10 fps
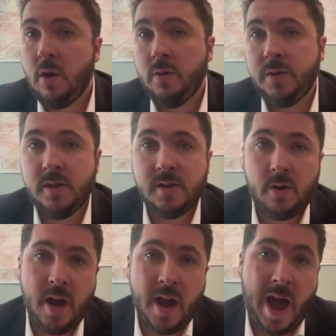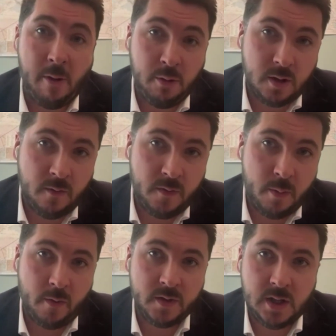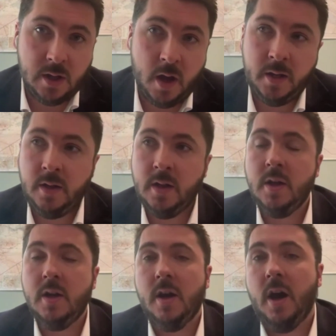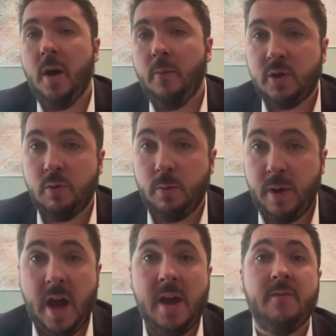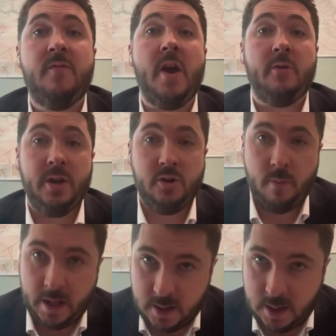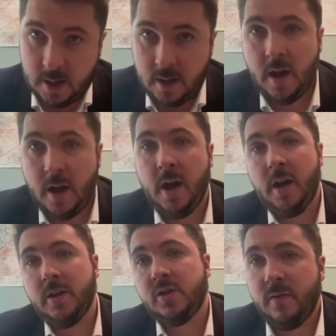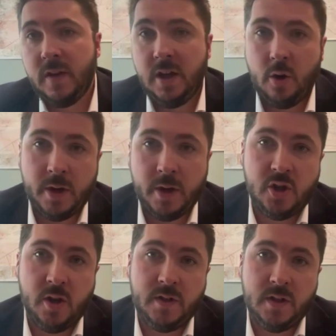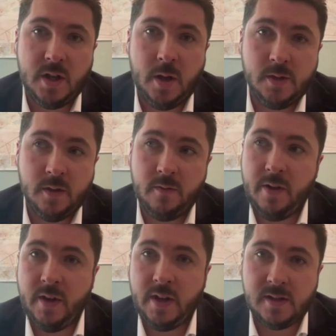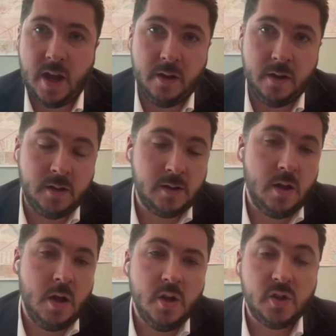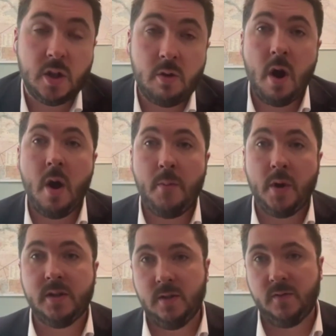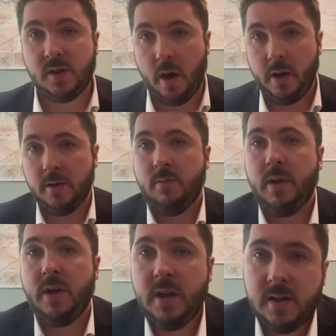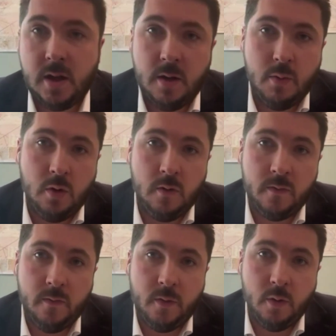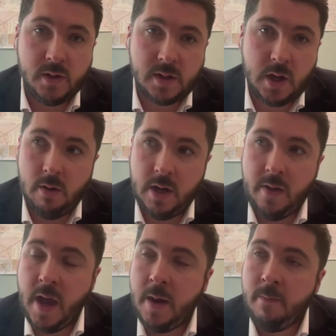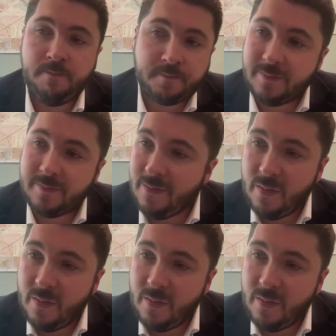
households in Syria out of the poverty line, which would be a very dramatic sort of economic shift in terms of living standards. So there are positive signs, but it is going to move forward slowly. And then